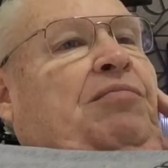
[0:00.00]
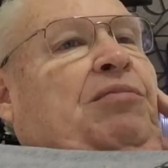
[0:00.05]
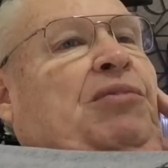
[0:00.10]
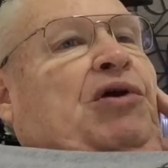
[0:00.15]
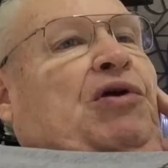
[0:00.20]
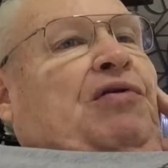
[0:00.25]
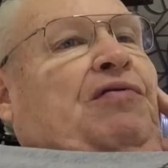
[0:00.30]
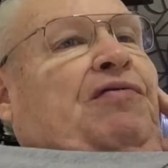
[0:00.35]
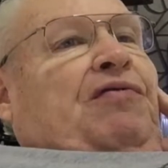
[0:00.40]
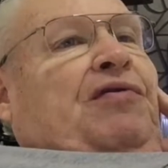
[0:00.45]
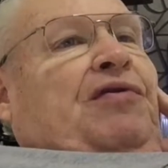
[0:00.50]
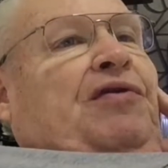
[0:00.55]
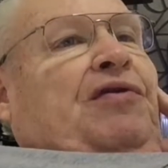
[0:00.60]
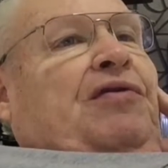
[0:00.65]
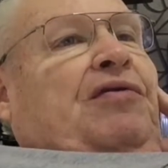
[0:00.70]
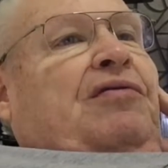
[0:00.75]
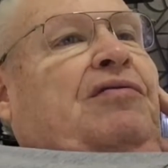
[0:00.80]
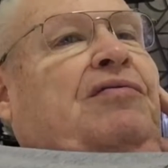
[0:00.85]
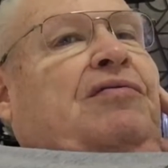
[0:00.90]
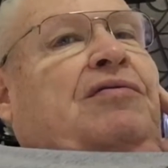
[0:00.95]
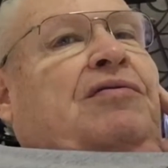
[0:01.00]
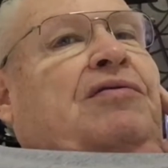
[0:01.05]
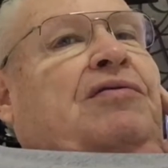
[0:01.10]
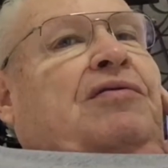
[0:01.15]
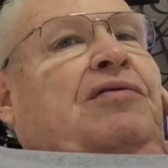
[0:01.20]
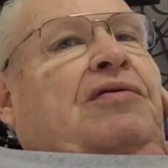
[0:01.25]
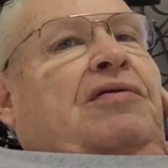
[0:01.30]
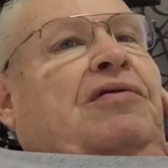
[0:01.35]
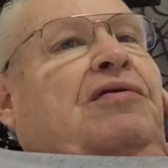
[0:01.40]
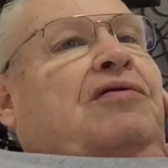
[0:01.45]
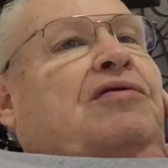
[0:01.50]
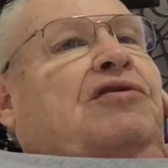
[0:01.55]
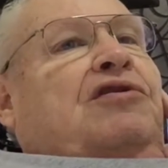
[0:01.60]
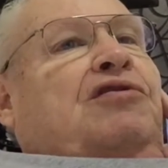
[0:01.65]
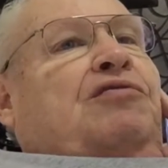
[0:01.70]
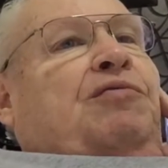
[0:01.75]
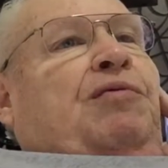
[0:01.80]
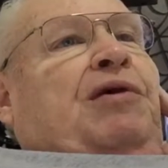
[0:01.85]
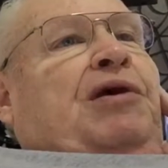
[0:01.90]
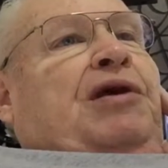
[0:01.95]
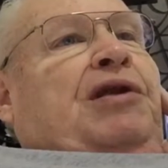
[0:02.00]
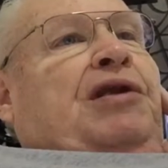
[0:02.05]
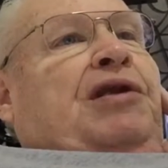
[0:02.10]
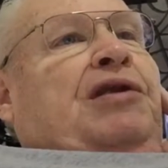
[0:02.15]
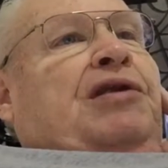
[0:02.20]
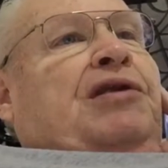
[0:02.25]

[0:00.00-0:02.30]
beautiful sweet,